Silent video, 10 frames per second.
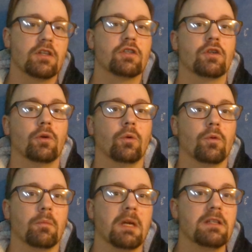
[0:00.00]
So
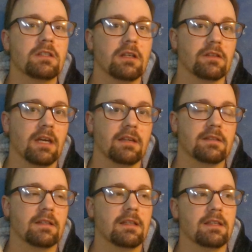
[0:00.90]
the Bechdel
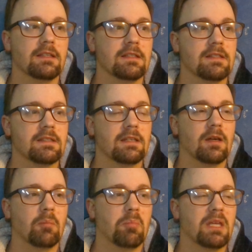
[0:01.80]
test is
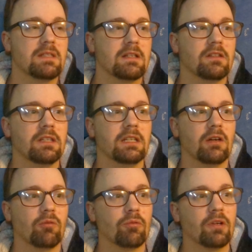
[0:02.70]
a, basically
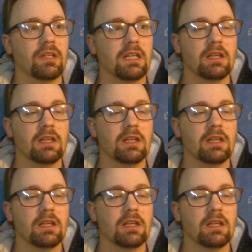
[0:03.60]
a really